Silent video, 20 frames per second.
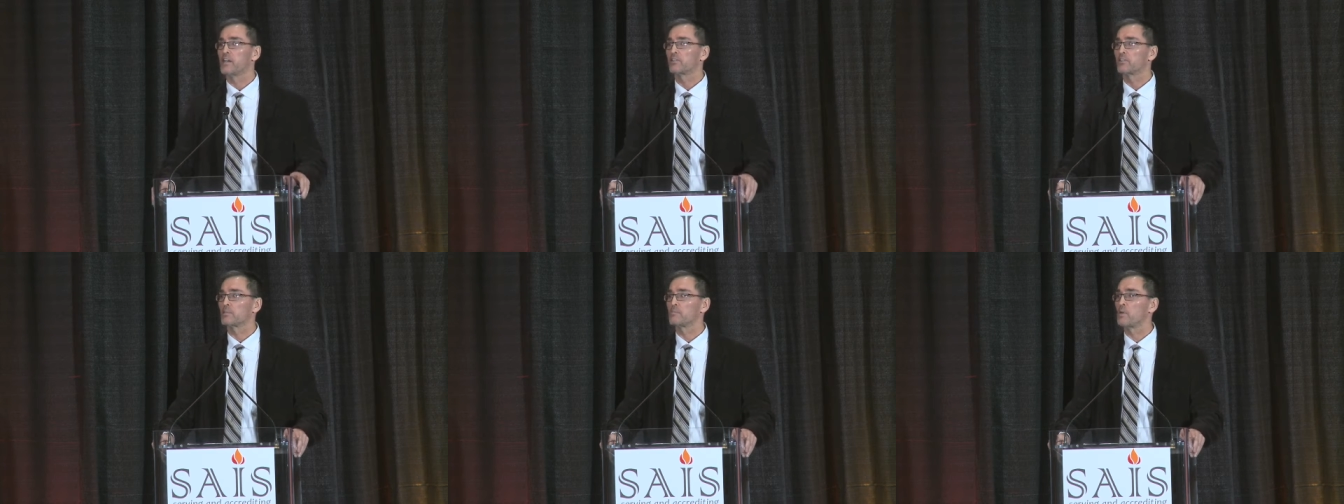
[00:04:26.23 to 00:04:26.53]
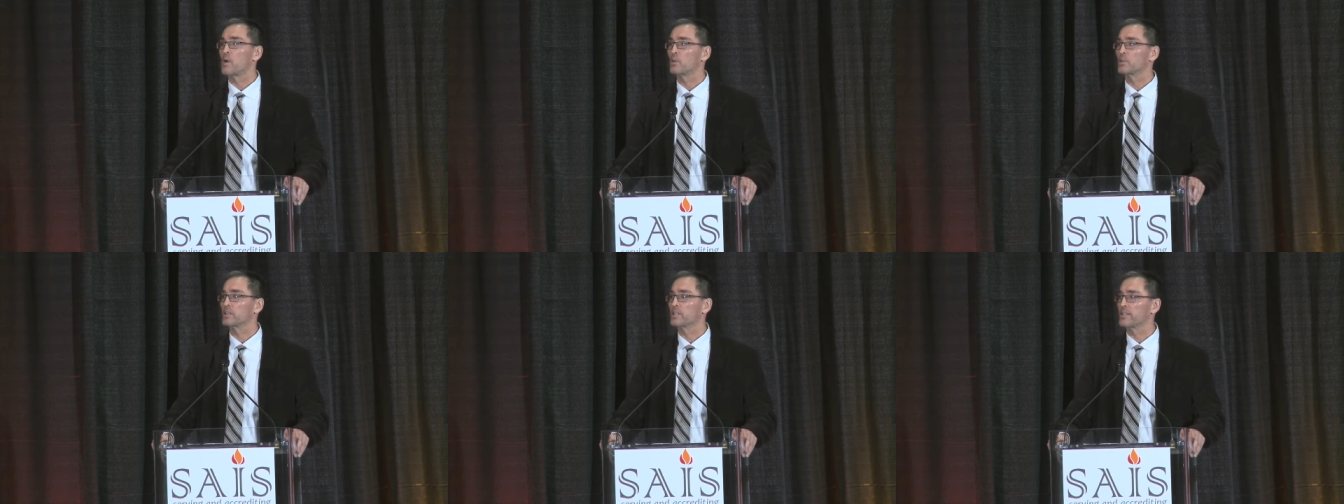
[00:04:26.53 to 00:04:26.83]
for
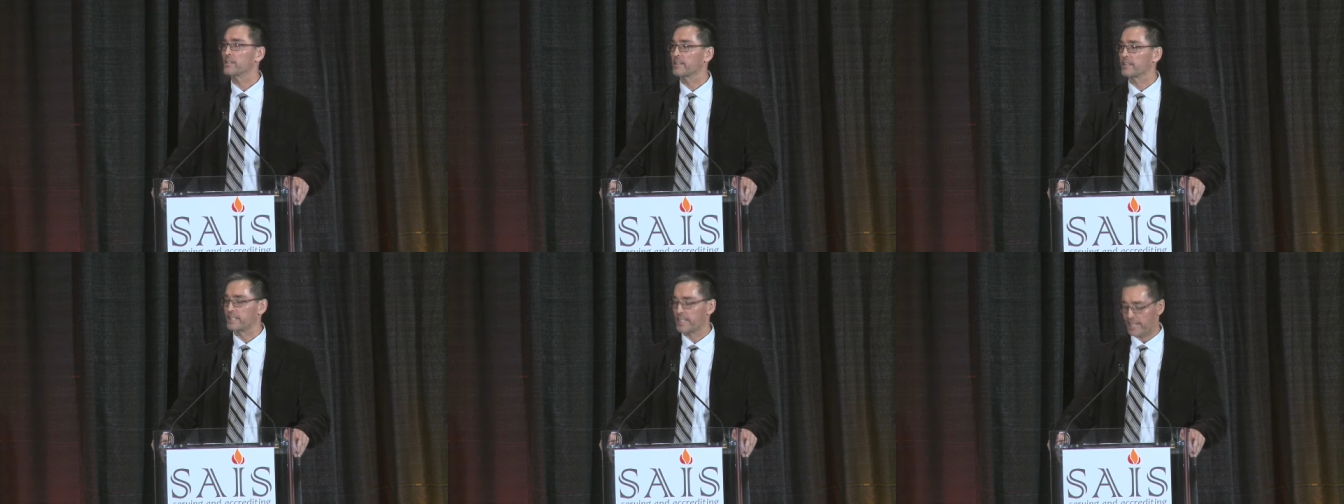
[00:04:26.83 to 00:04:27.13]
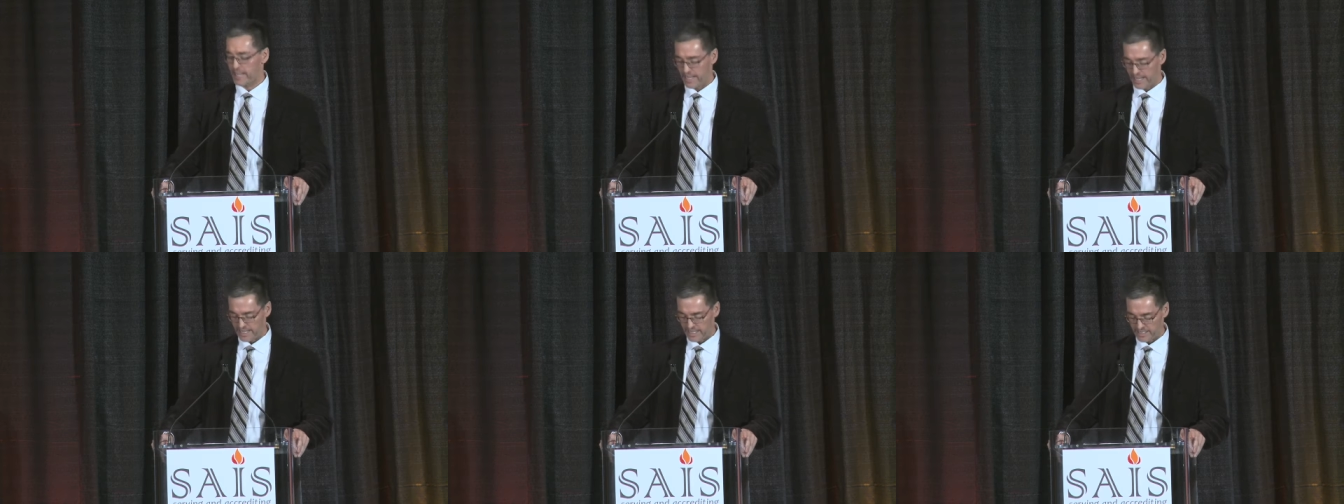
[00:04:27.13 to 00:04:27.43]
most of the
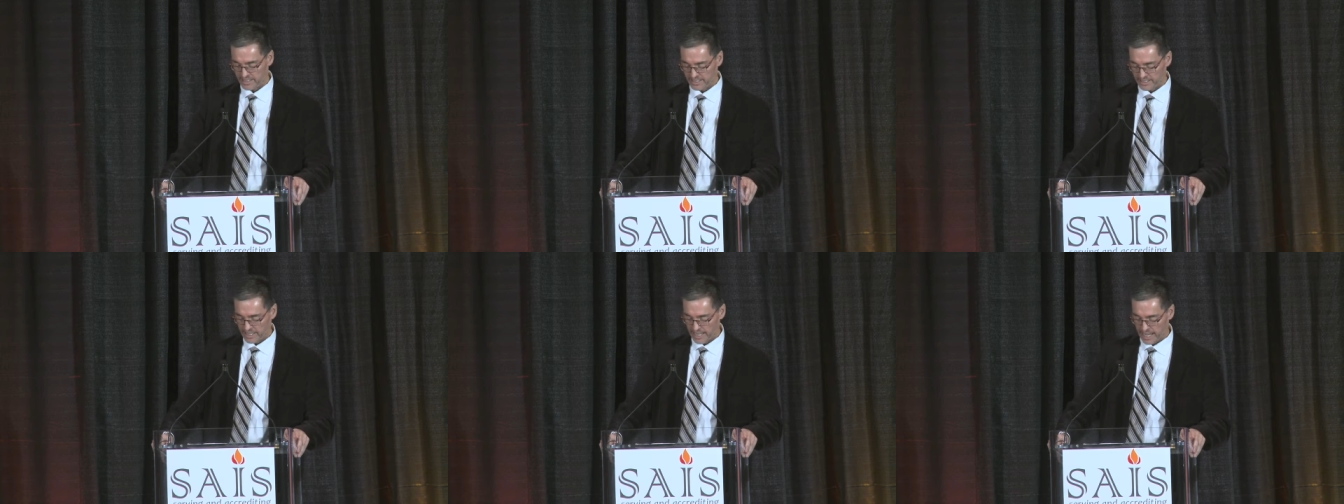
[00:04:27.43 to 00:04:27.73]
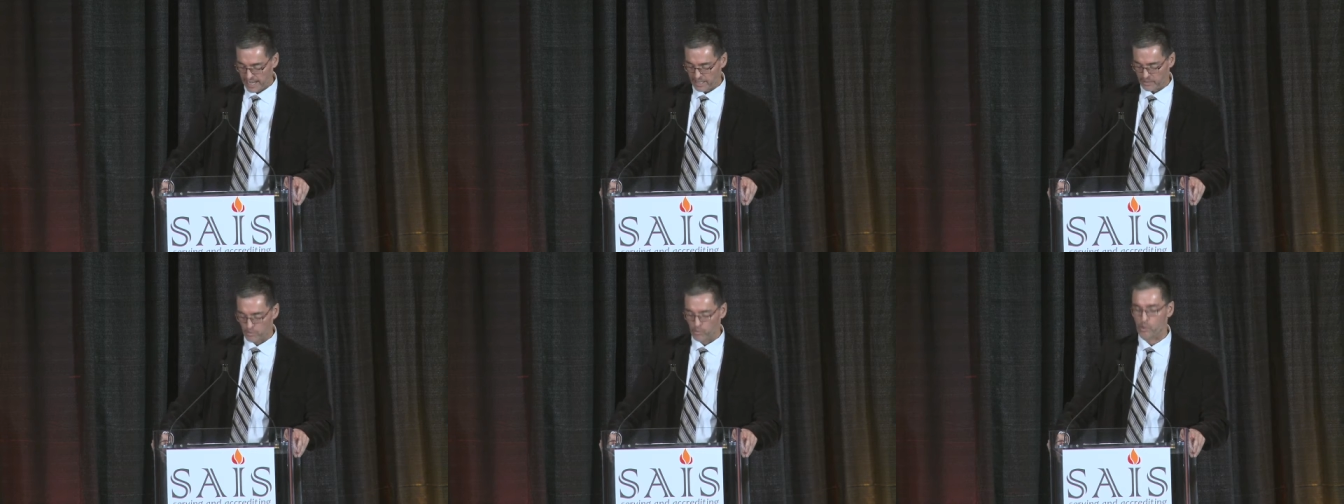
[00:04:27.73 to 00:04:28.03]
day
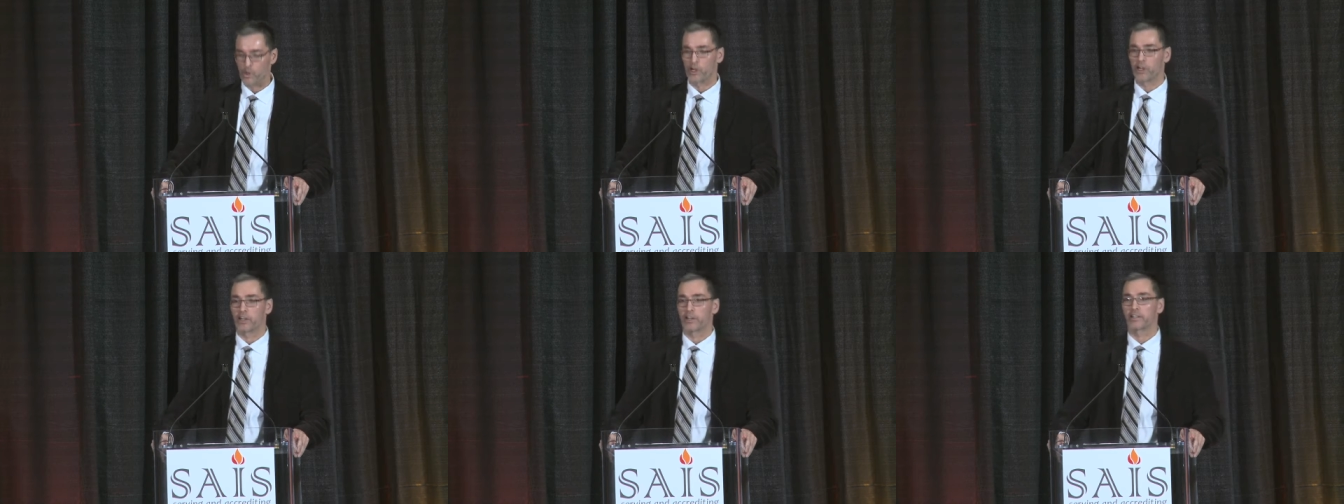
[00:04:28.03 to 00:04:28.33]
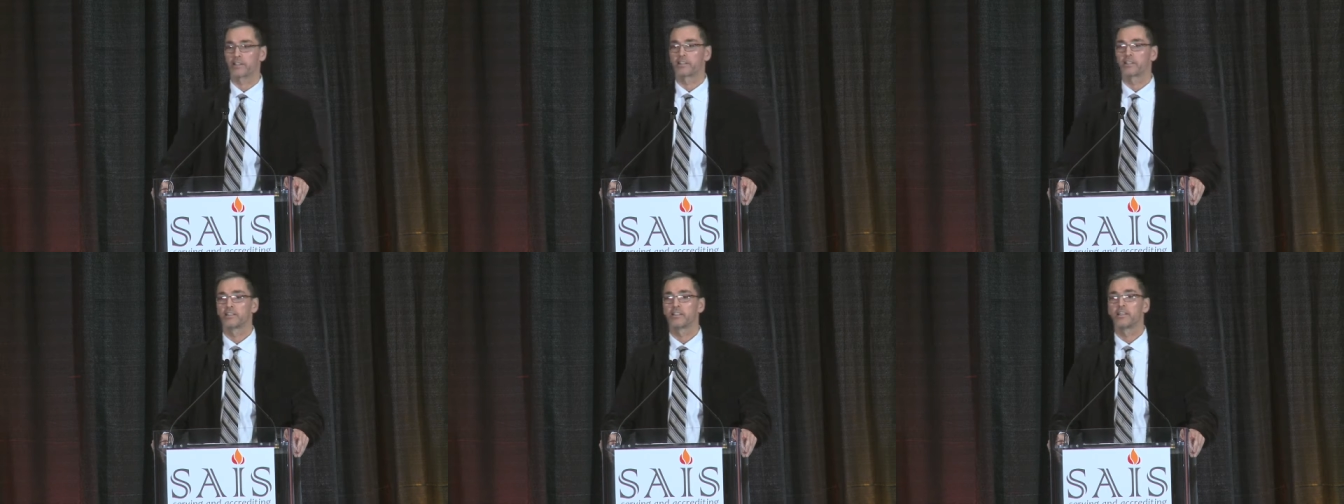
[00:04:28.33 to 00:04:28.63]
at
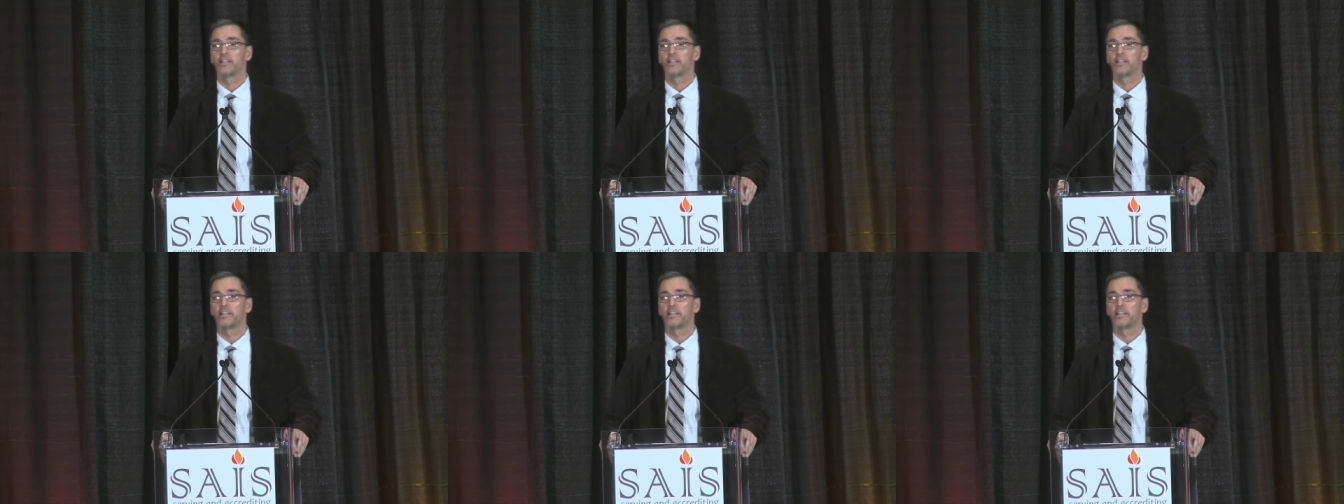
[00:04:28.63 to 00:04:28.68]
work.